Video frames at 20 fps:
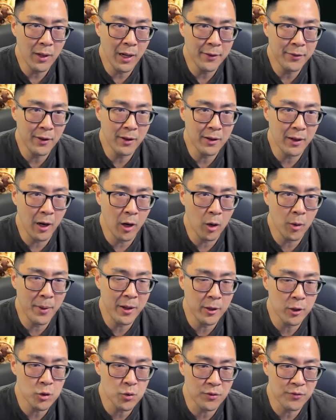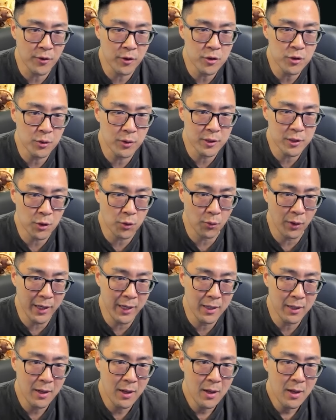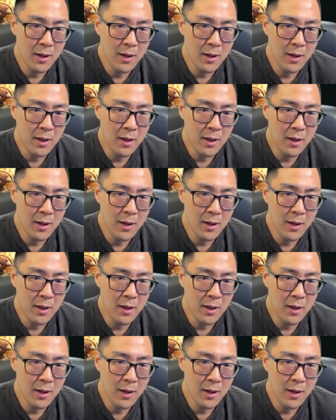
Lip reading: I think Airbender's Reversal is great.